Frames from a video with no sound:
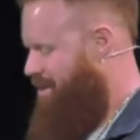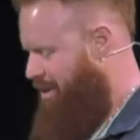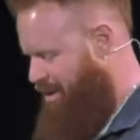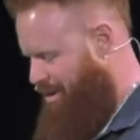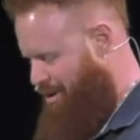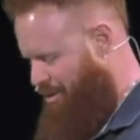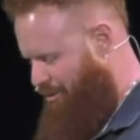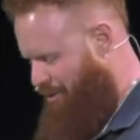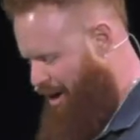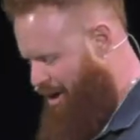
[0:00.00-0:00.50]

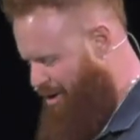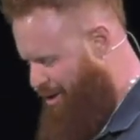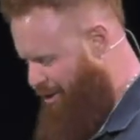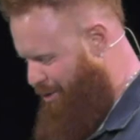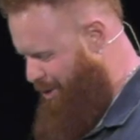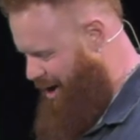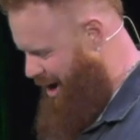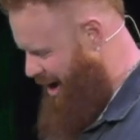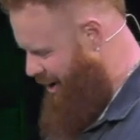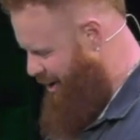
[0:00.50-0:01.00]
ferro
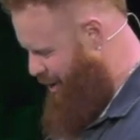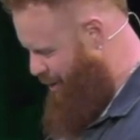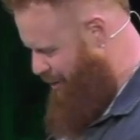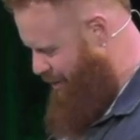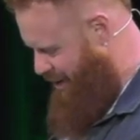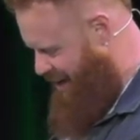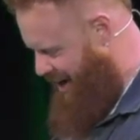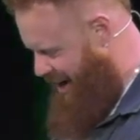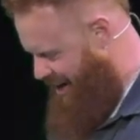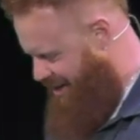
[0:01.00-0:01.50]
rod over
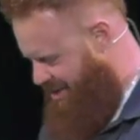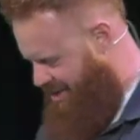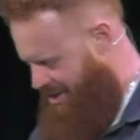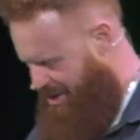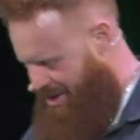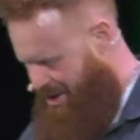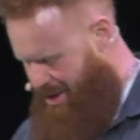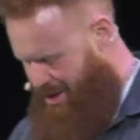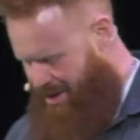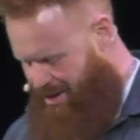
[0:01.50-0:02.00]
the next
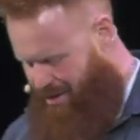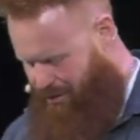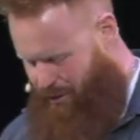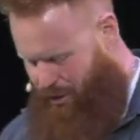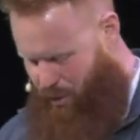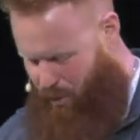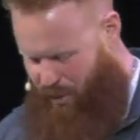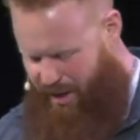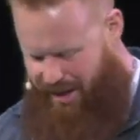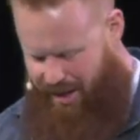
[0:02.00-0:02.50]

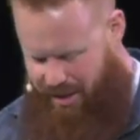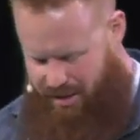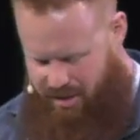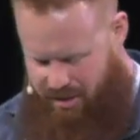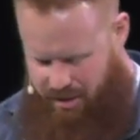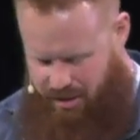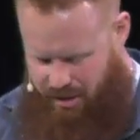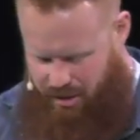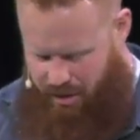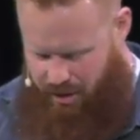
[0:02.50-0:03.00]
few
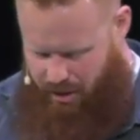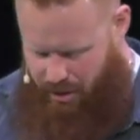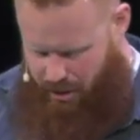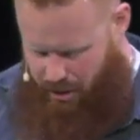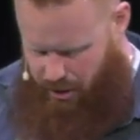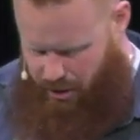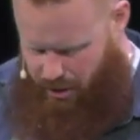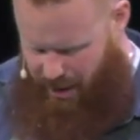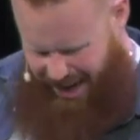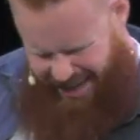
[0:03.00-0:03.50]
weeks.
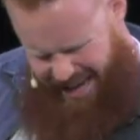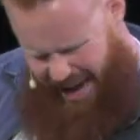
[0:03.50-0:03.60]
And yeah,